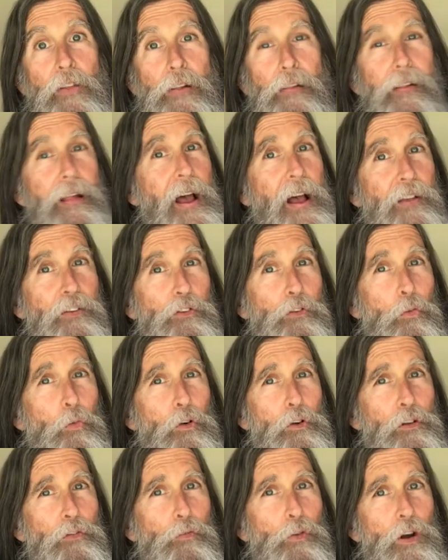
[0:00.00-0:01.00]
the last
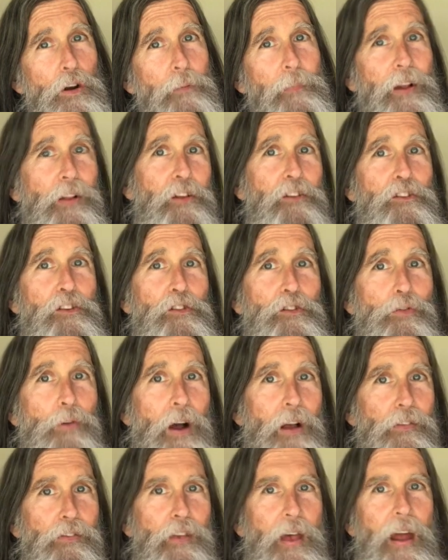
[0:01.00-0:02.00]
quart of watermelon juice
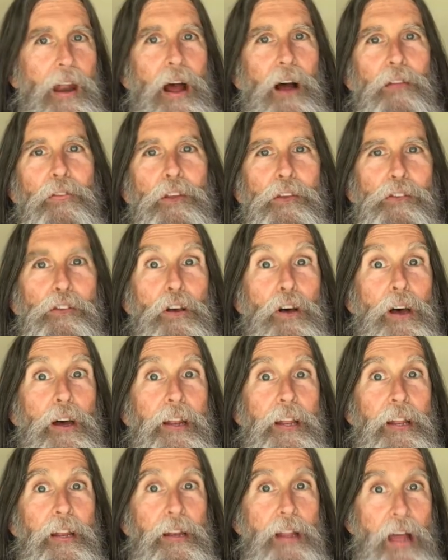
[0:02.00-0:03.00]
while I sat out in the
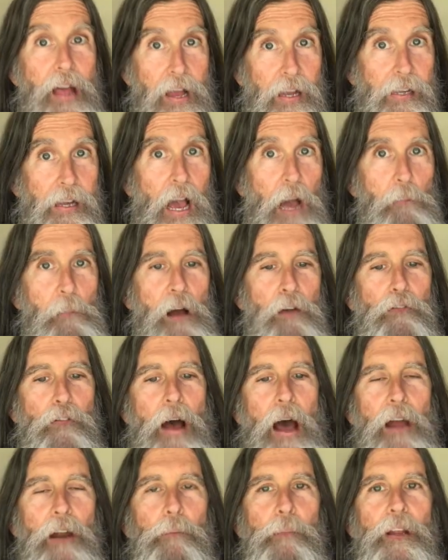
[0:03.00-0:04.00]
sun and got my
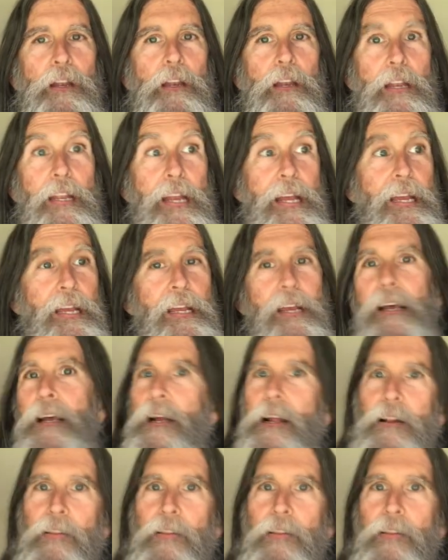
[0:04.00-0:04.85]
vitamin D.